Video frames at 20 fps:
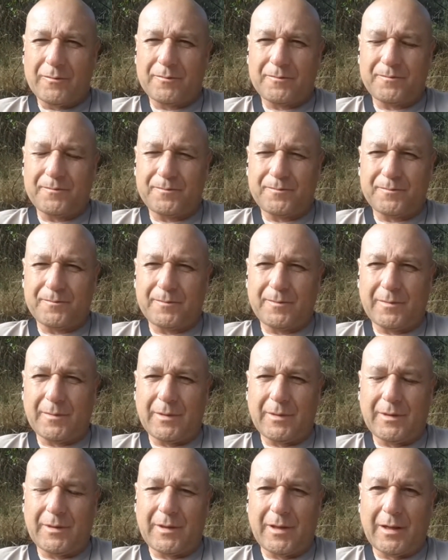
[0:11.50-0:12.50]
It's the
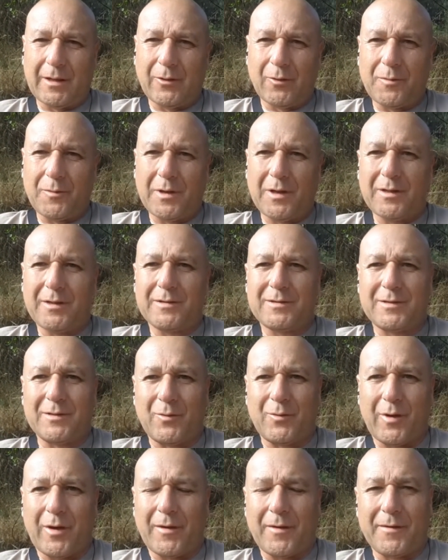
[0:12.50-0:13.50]
20th of July.
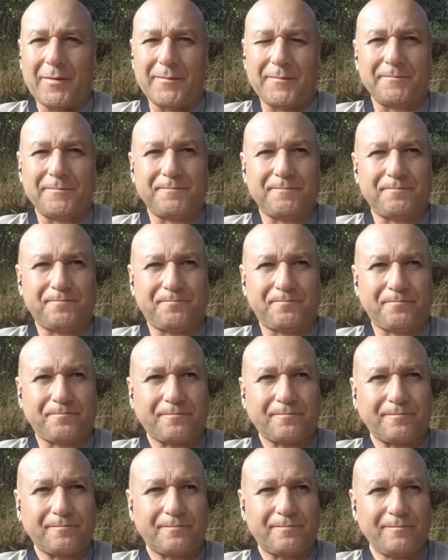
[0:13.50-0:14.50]
In
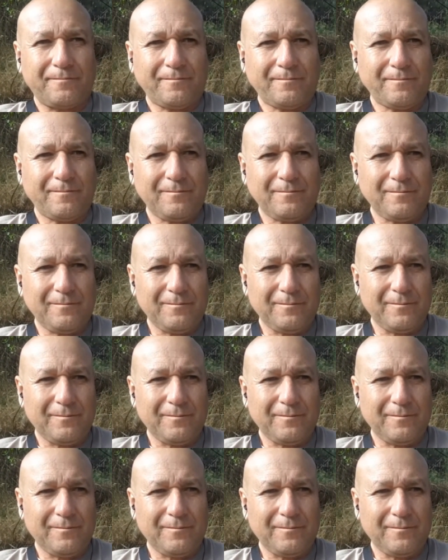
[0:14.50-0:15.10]
2019.